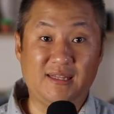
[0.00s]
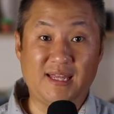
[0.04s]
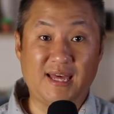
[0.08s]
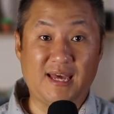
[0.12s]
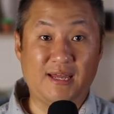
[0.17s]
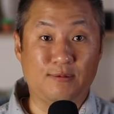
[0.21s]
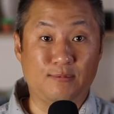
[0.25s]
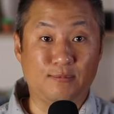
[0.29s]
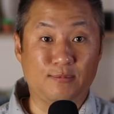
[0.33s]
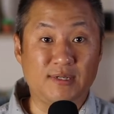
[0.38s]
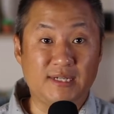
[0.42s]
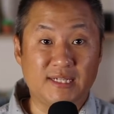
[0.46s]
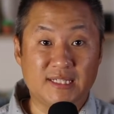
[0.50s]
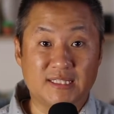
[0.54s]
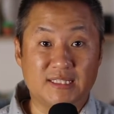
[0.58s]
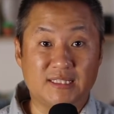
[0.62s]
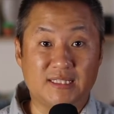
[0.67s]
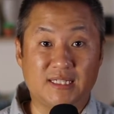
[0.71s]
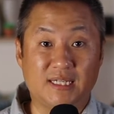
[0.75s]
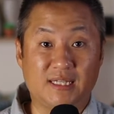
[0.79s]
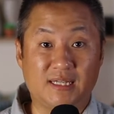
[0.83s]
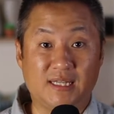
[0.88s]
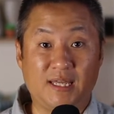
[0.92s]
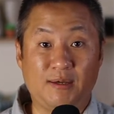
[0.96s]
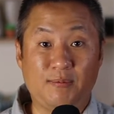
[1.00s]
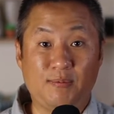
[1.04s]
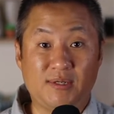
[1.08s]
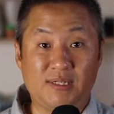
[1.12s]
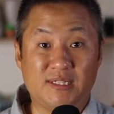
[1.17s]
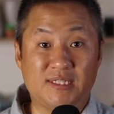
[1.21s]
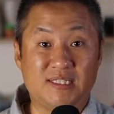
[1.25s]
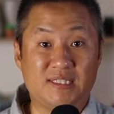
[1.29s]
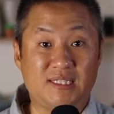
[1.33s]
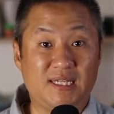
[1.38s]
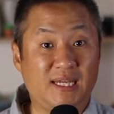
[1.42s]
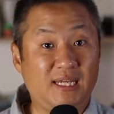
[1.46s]
that risk and they want
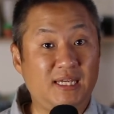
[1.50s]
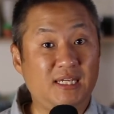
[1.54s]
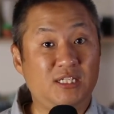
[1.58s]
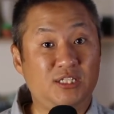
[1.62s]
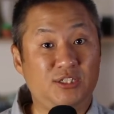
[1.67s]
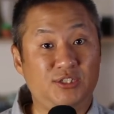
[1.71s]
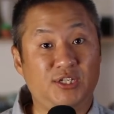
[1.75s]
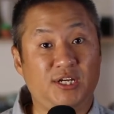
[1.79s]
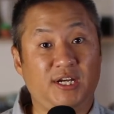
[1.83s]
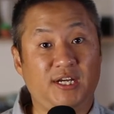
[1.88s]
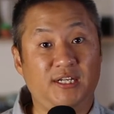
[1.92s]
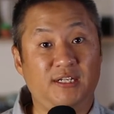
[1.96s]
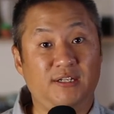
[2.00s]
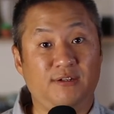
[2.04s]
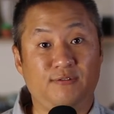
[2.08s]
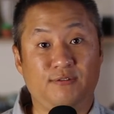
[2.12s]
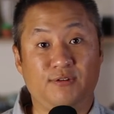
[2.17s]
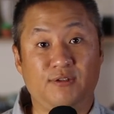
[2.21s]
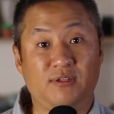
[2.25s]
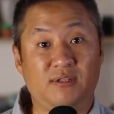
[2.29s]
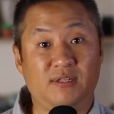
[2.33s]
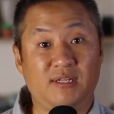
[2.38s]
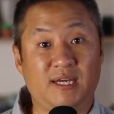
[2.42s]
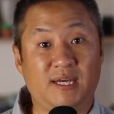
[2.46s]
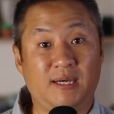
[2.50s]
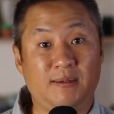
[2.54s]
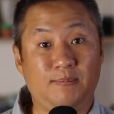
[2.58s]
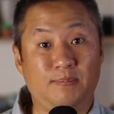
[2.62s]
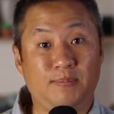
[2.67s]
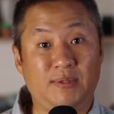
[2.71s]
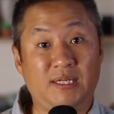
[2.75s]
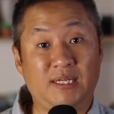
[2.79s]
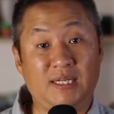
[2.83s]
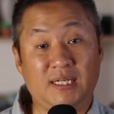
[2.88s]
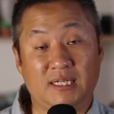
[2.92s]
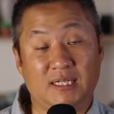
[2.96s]
to stay in China for the time
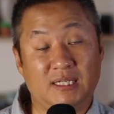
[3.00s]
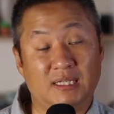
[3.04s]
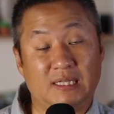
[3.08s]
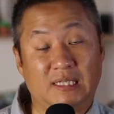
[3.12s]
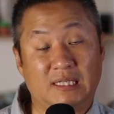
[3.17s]
being, at